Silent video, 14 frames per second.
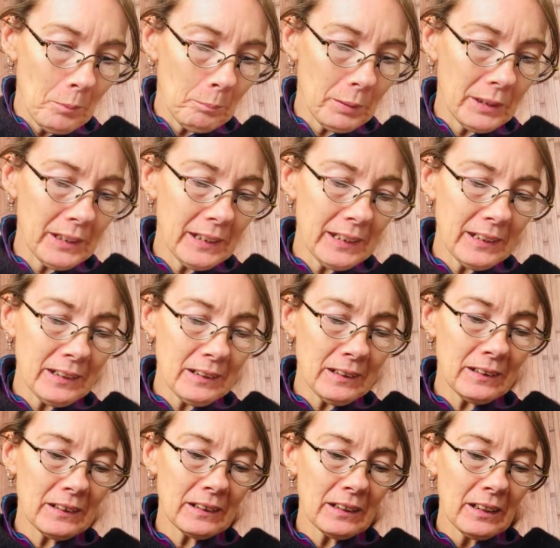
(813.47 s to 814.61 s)
but it
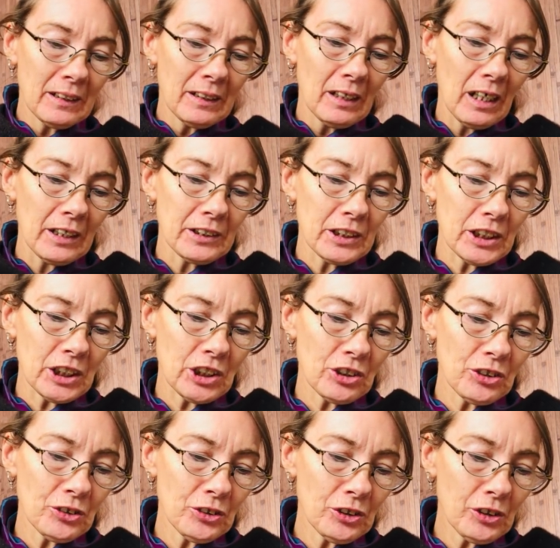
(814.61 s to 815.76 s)
is
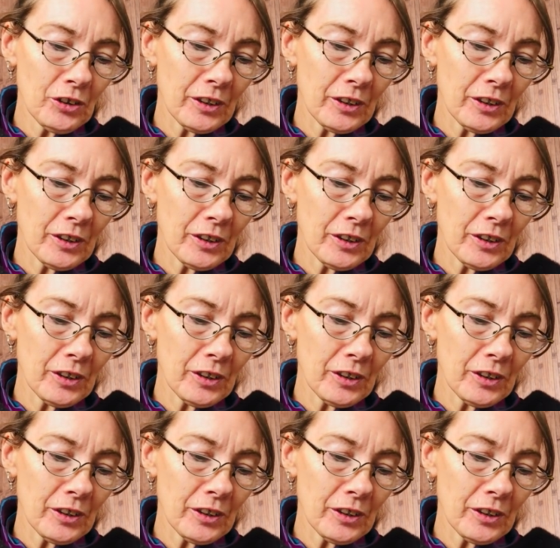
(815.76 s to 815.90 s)
understood